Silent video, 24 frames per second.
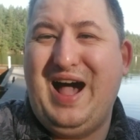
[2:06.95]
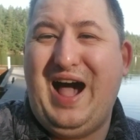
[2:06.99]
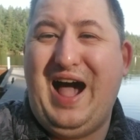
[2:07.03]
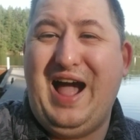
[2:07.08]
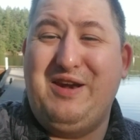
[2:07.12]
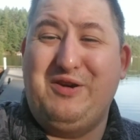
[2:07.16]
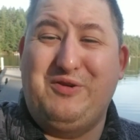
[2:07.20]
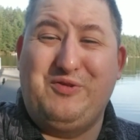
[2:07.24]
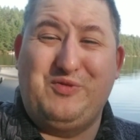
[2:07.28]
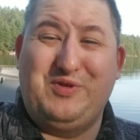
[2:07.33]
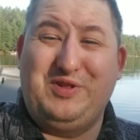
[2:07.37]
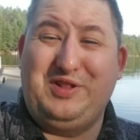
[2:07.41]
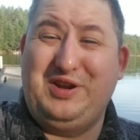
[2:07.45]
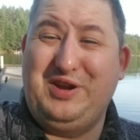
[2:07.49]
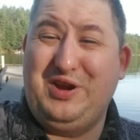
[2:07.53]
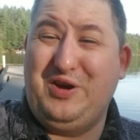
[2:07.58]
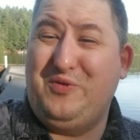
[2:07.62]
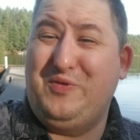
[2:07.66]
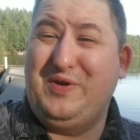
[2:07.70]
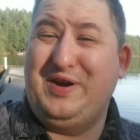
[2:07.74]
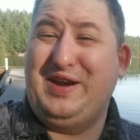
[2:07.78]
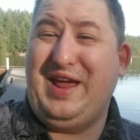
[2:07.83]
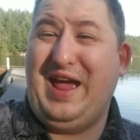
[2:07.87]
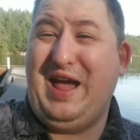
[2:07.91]
I don't really
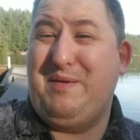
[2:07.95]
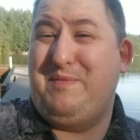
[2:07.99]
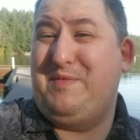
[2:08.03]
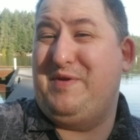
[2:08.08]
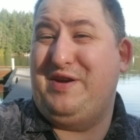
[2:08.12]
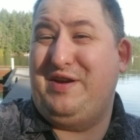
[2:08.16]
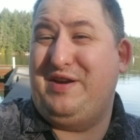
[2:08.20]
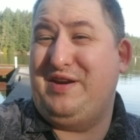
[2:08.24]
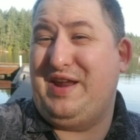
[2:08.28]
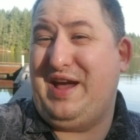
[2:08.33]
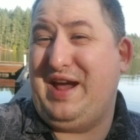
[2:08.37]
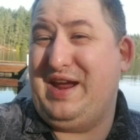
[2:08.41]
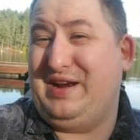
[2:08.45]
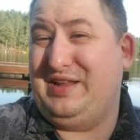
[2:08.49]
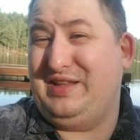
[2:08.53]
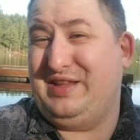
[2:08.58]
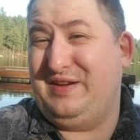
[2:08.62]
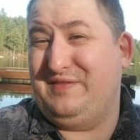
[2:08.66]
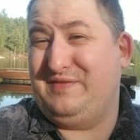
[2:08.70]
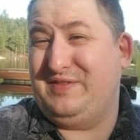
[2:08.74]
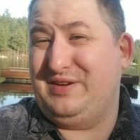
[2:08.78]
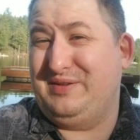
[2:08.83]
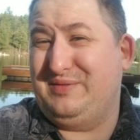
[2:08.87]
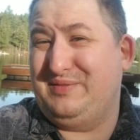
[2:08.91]
know what happened on
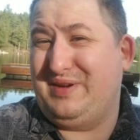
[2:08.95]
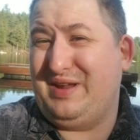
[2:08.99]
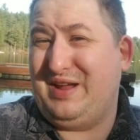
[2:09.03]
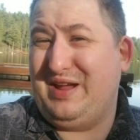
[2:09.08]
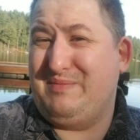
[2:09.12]
9/11.